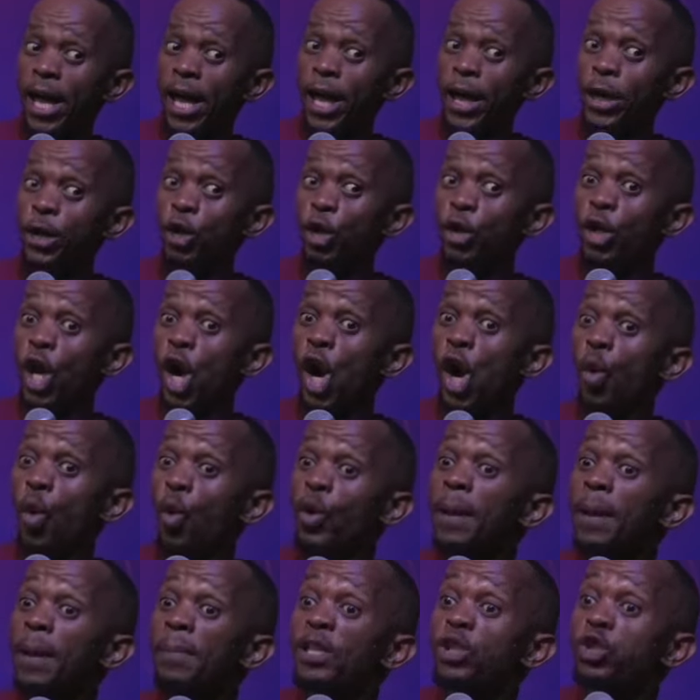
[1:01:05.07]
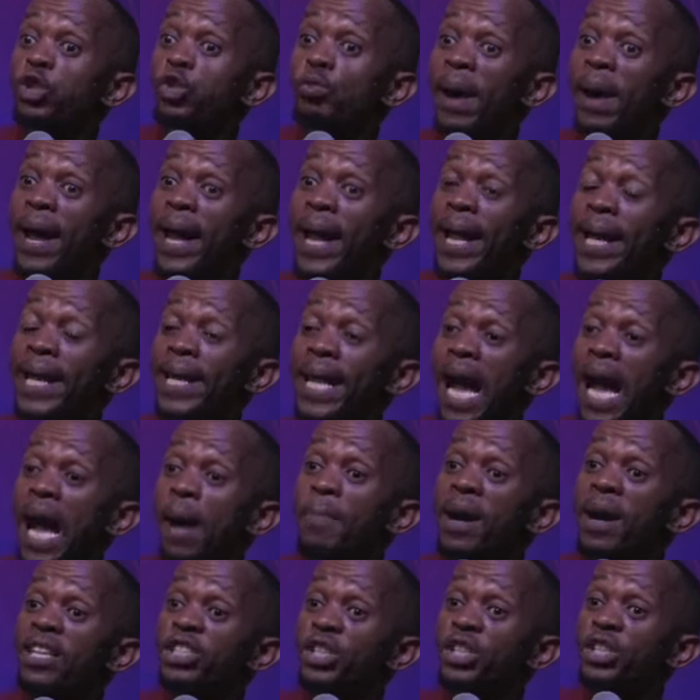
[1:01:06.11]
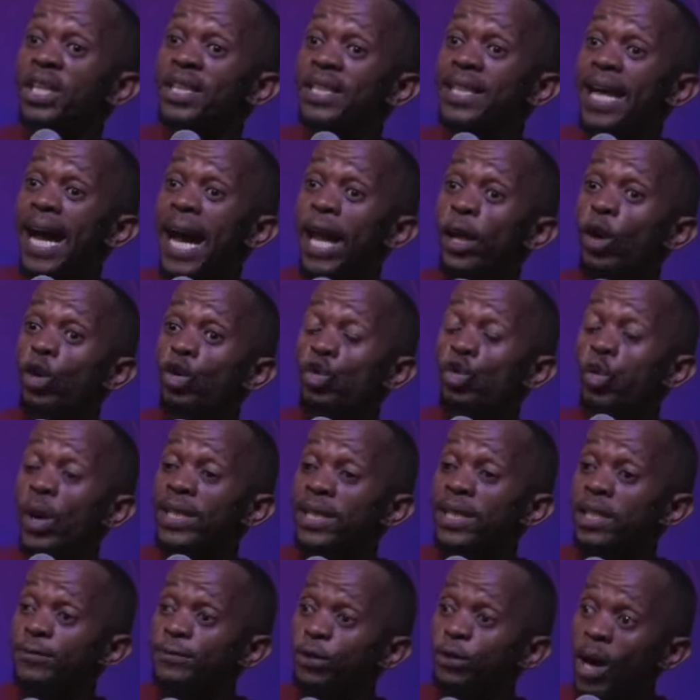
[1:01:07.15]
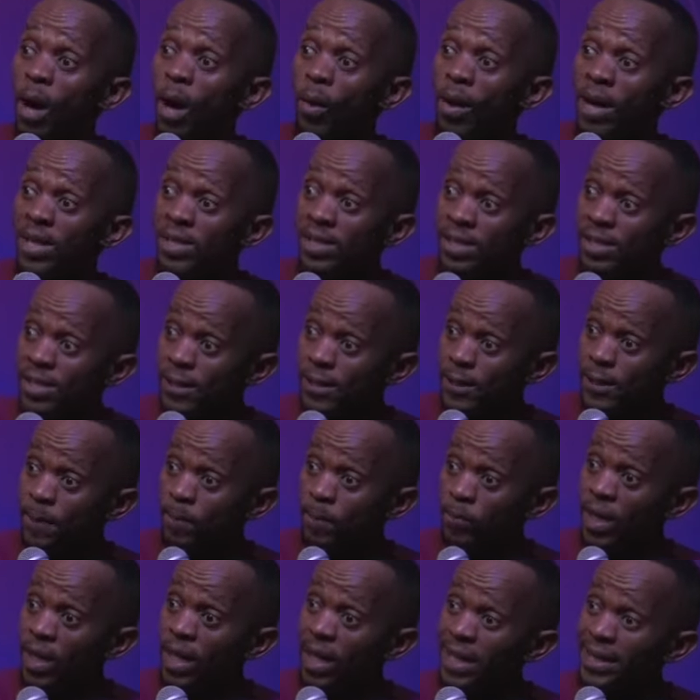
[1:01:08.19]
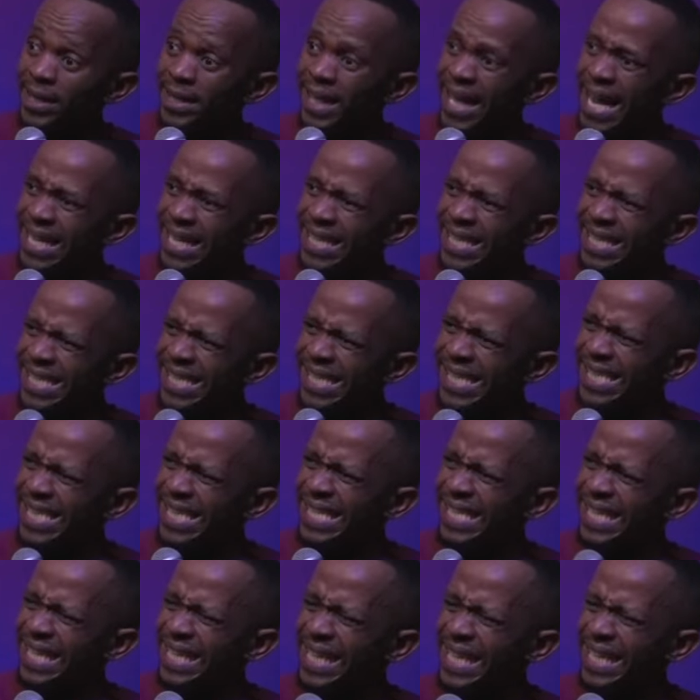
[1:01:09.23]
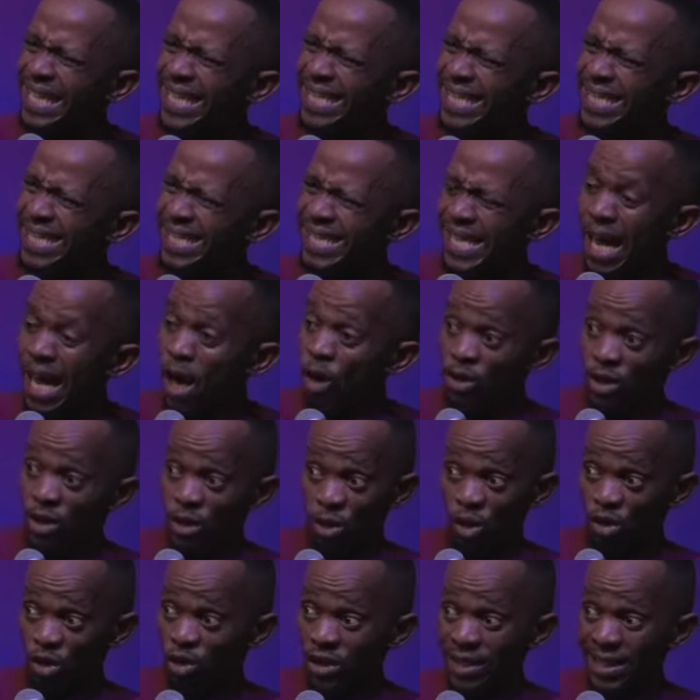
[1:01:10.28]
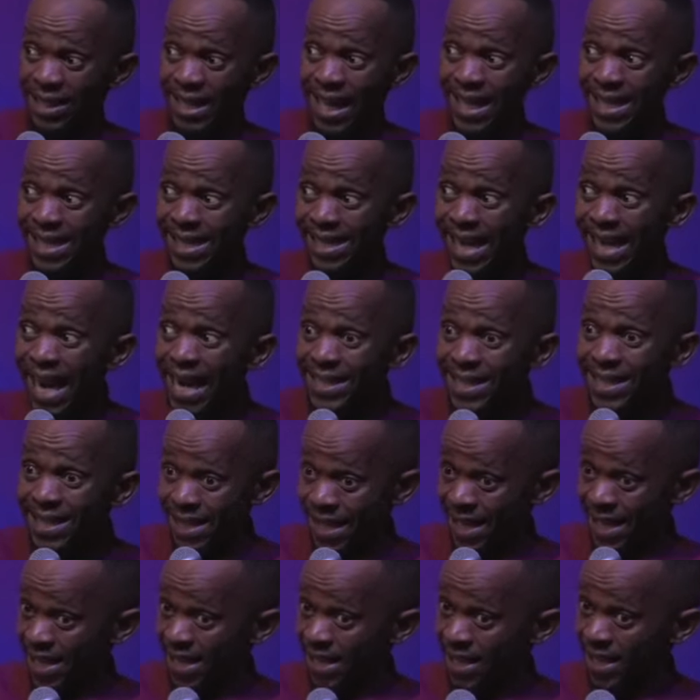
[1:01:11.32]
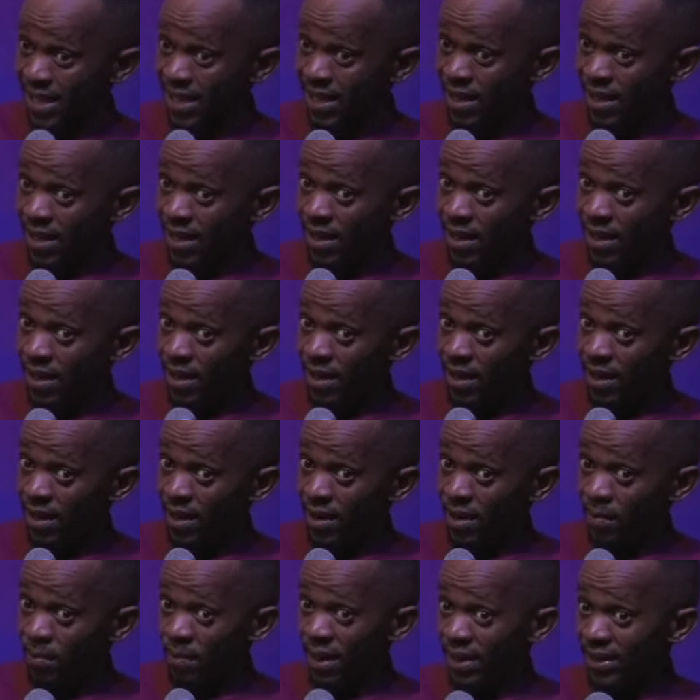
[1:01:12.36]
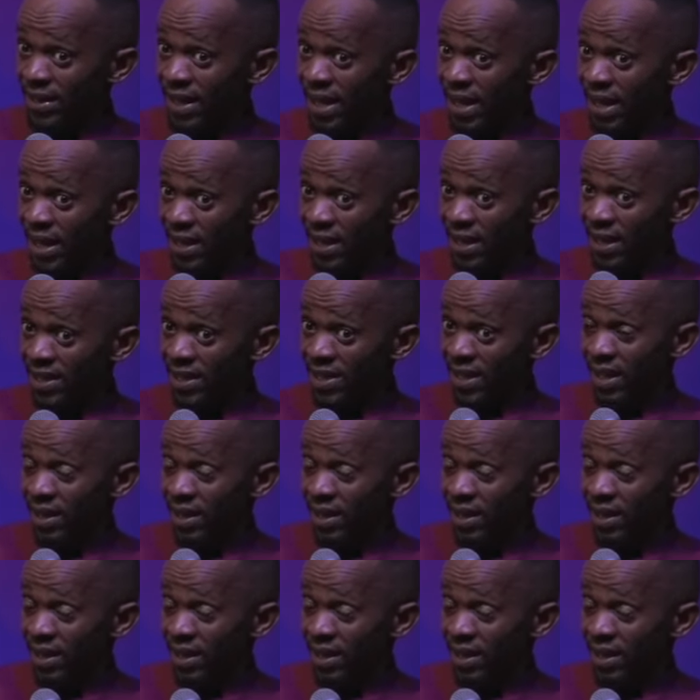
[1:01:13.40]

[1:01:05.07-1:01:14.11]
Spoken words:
You know kunabashumayeli abatrendayo 24 hours. They are teaching sound doctrine, a right thing, but their character.